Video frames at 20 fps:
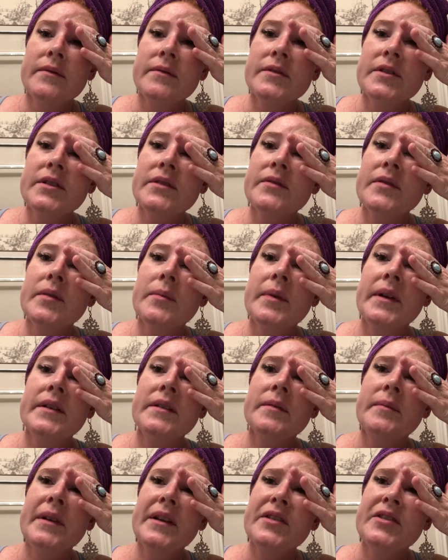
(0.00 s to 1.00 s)
just for a bit
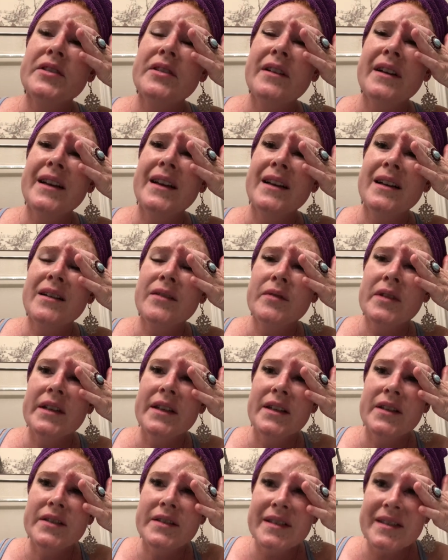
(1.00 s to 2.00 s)
to make sure I get a
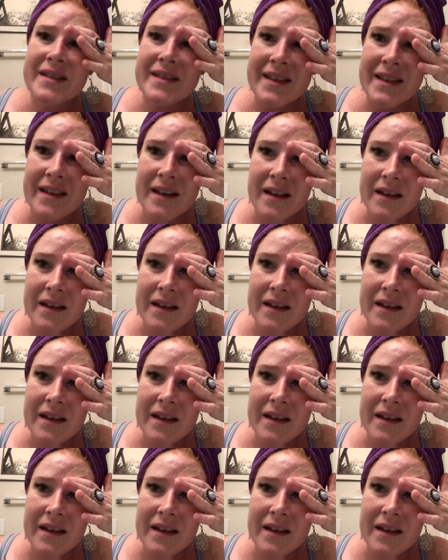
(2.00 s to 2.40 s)
really good stick